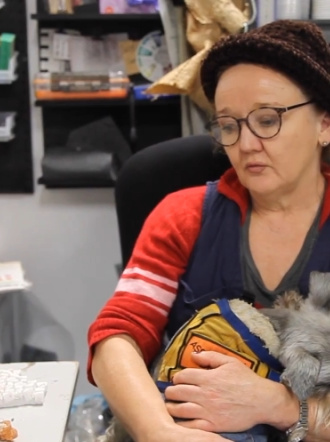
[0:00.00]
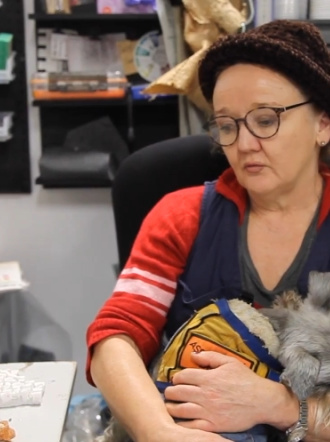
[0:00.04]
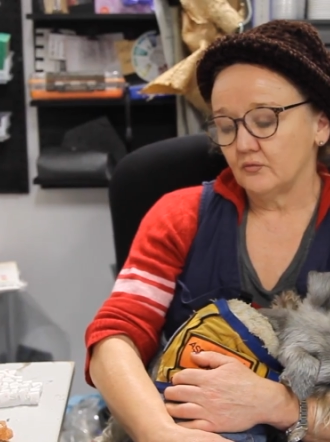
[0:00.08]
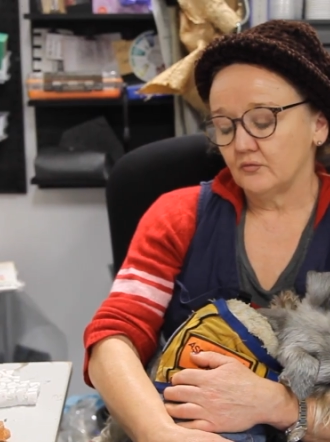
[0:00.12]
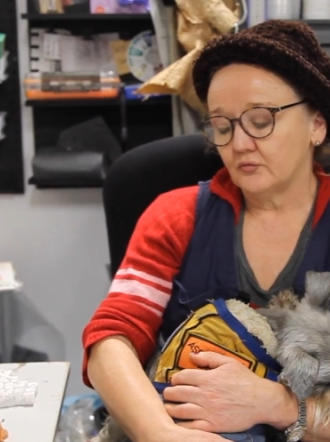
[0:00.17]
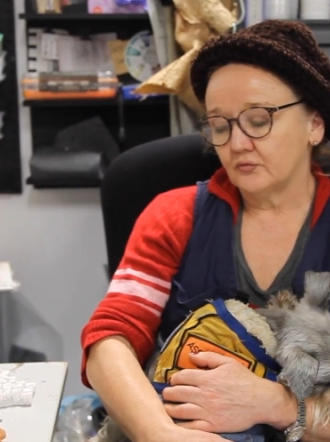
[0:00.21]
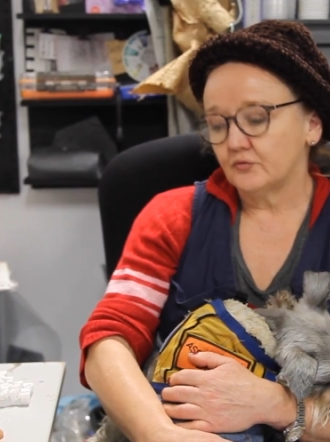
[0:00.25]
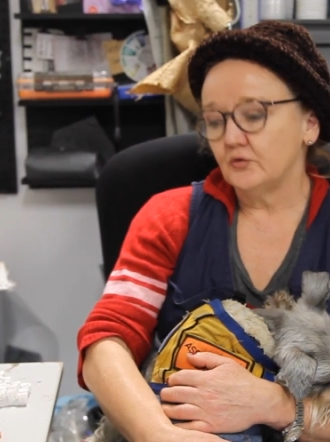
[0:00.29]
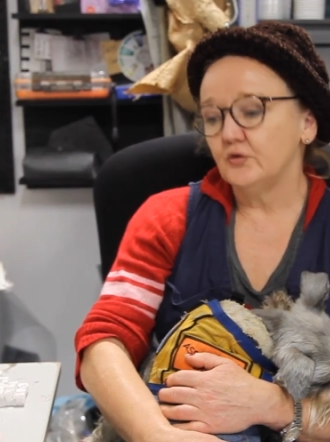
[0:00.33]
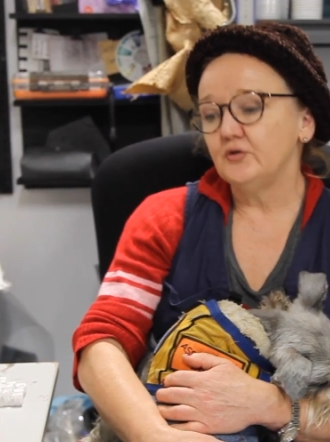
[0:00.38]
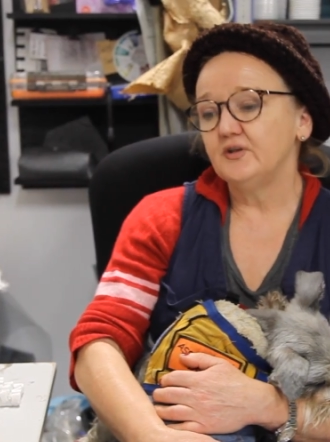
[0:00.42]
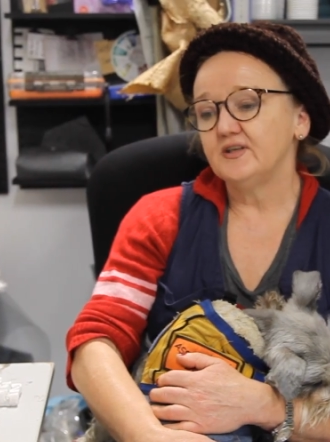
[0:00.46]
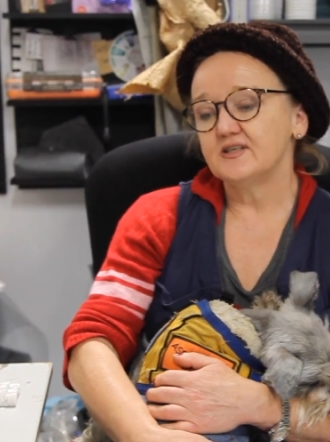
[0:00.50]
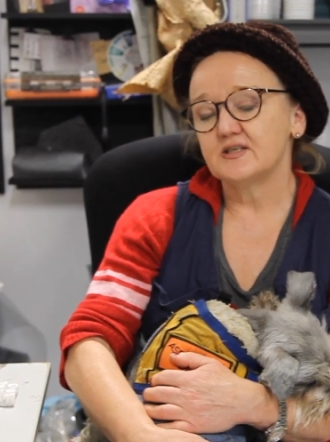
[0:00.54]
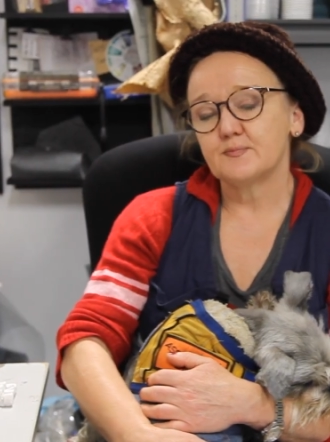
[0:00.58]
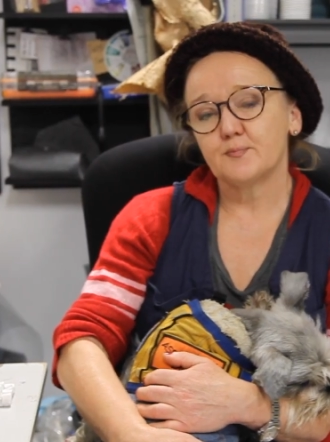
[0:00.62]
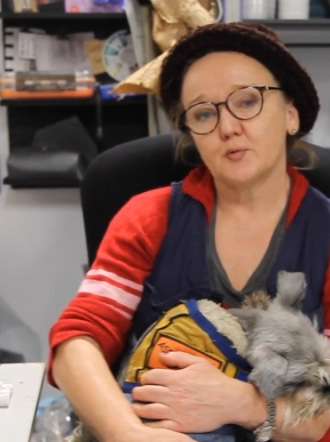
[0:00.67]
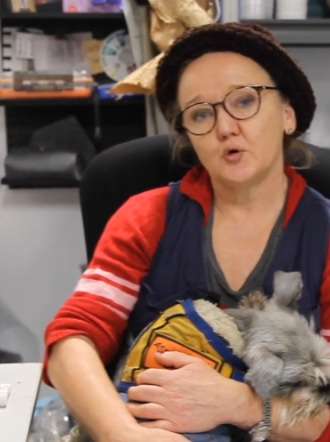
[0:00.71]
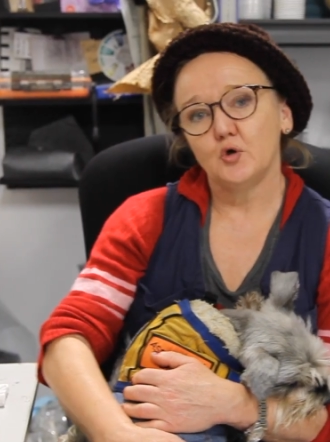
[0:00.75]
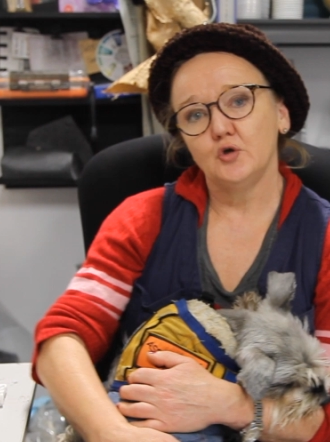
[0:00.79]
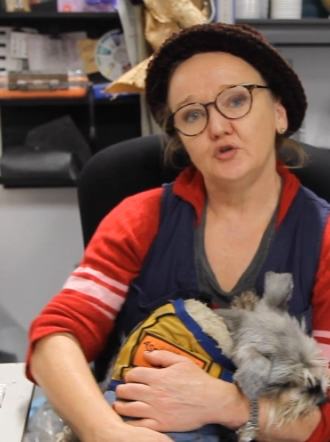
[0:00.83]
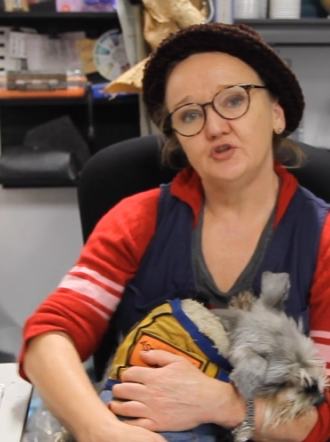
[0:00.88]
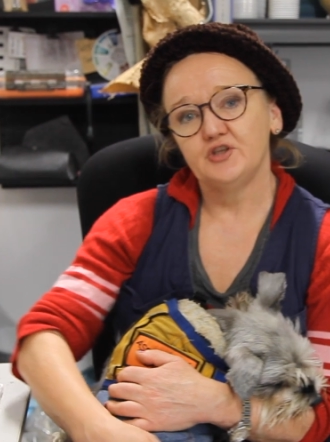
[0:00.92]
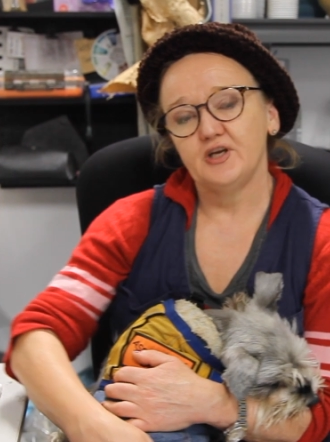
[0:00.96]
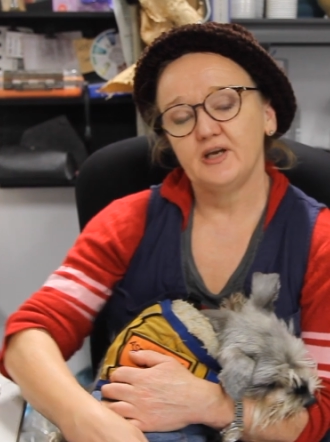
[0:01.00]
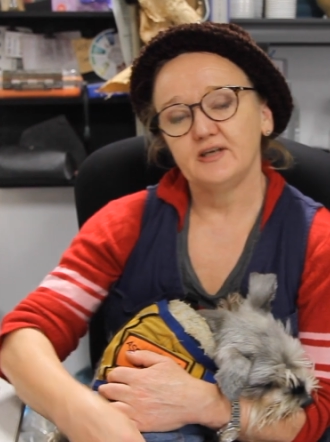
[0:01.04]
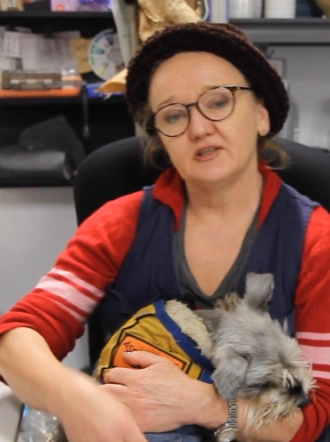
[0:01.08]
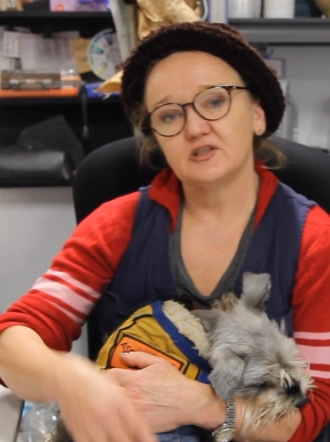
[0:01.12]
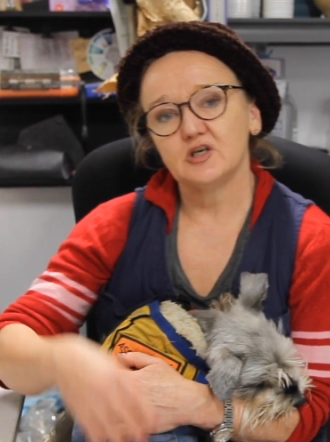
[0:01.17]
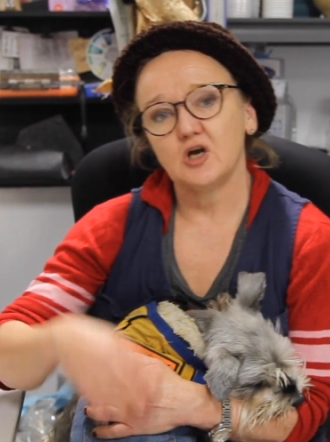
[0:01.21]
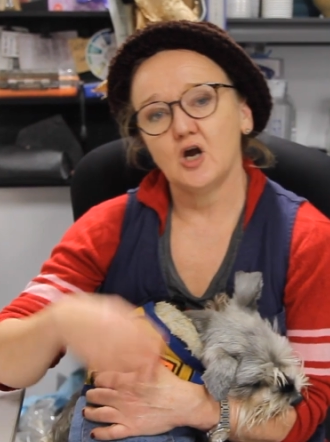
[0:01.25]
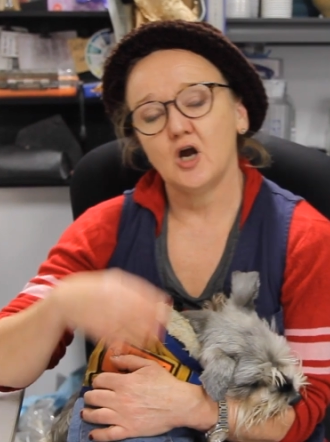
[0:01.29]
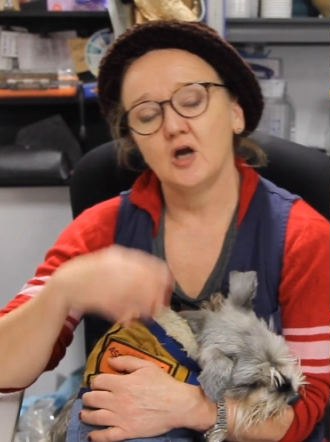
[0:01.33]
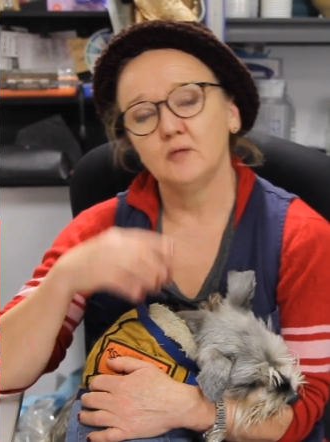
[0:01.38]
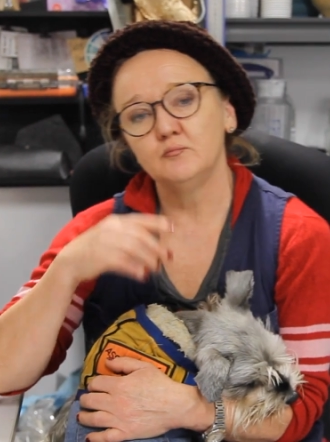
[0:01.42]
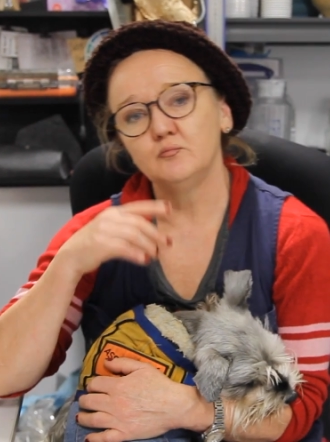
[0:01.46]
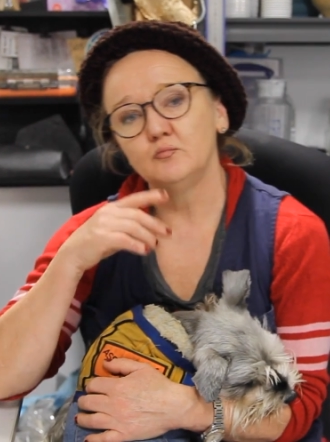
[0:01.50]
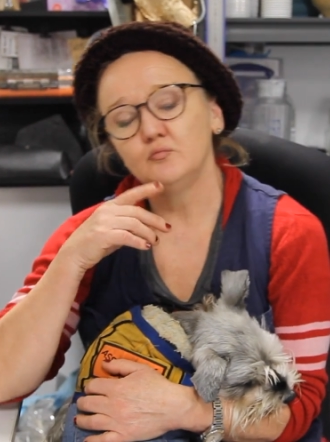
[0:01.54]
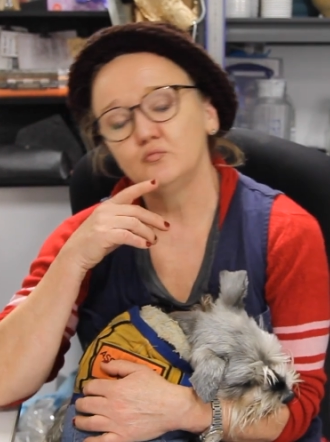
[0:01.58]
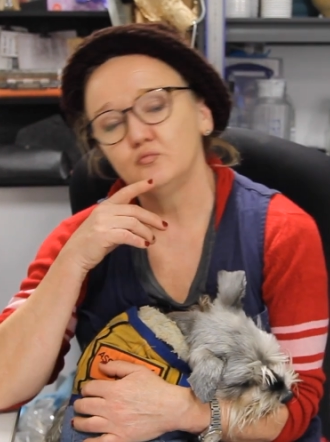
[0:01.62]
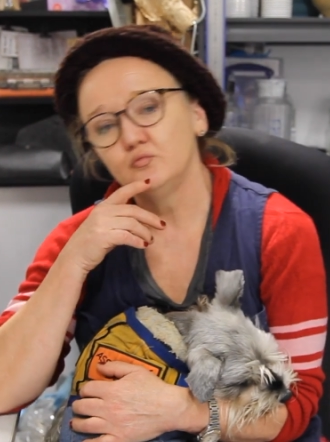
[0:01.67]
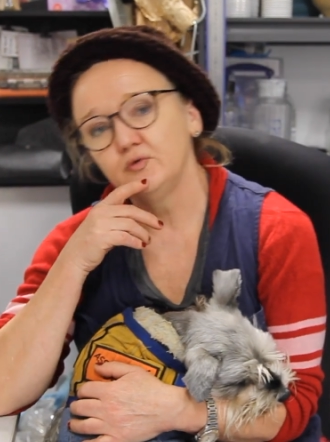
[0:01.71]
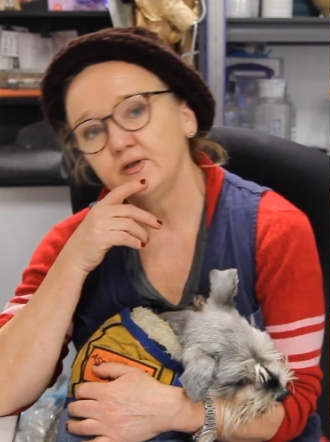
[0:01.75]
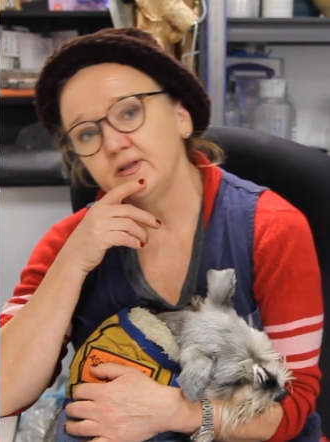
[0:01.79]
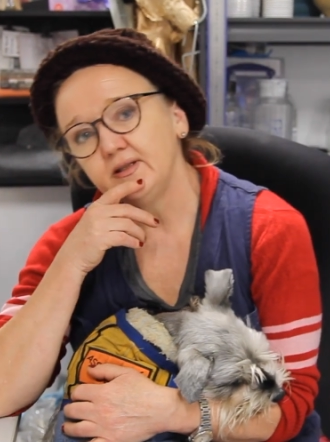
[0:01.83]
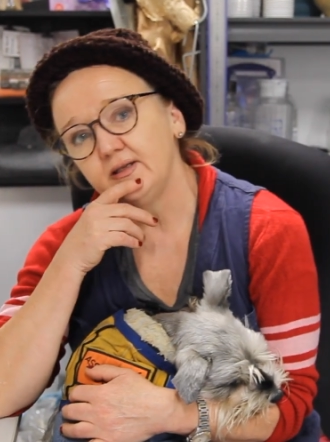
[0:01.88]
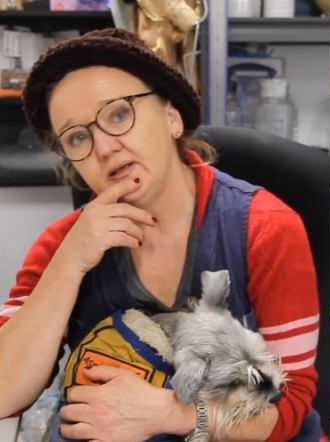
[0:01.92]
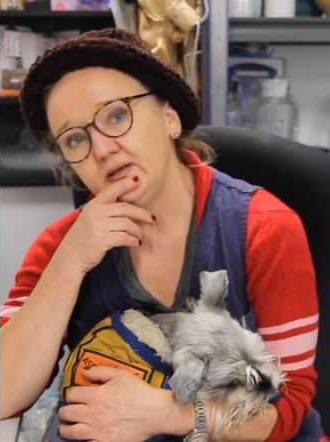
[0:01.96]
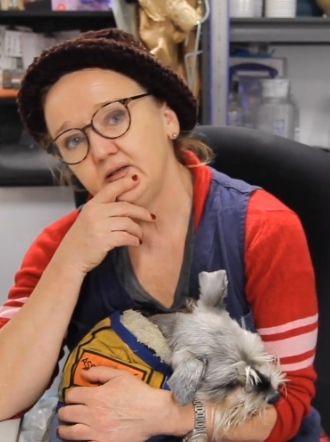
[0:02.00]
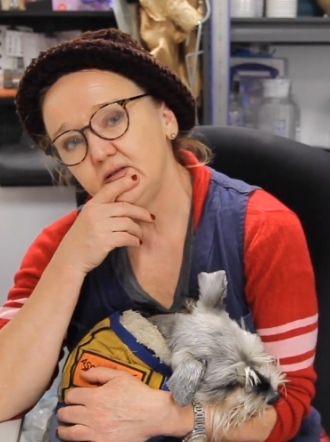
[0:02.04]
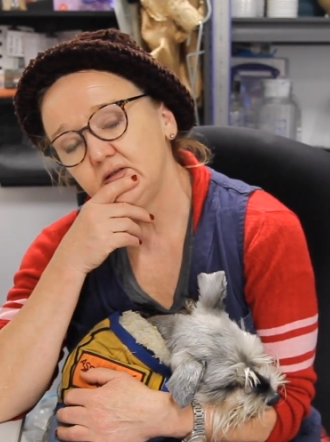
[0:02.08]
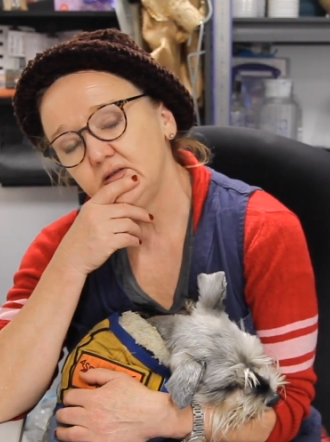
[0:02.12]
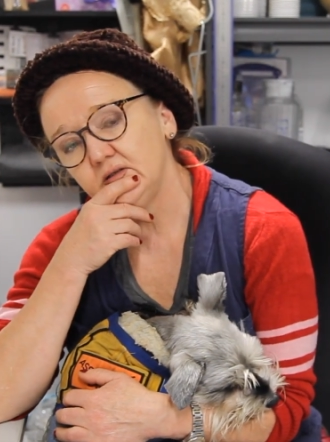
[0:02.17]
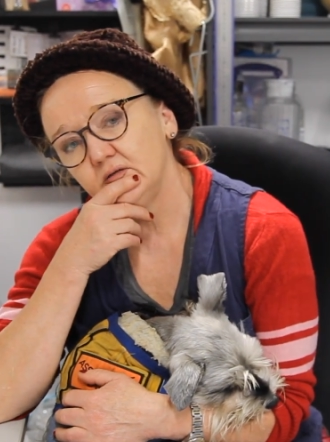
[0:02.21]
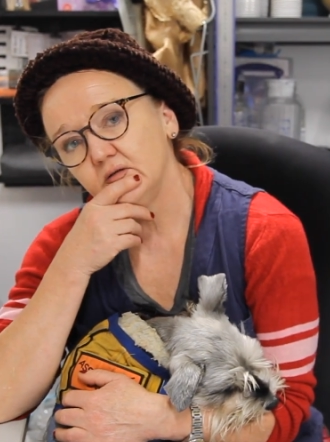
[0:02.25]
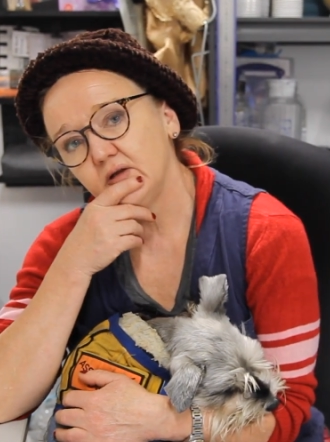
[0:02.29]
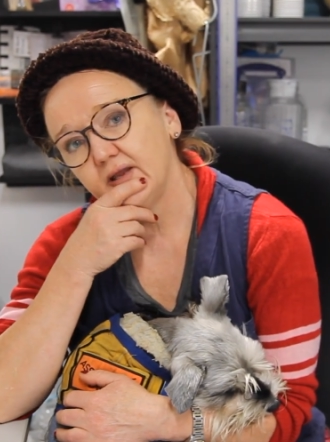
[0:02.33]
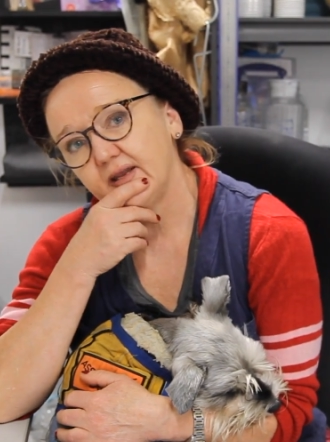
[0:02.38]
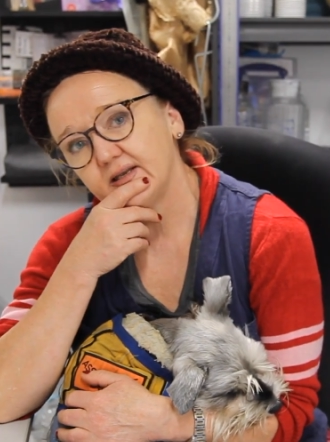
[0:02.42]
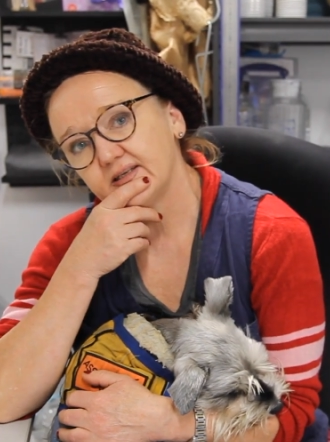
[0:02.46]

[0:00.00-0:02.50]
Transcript: Through this project, I'm really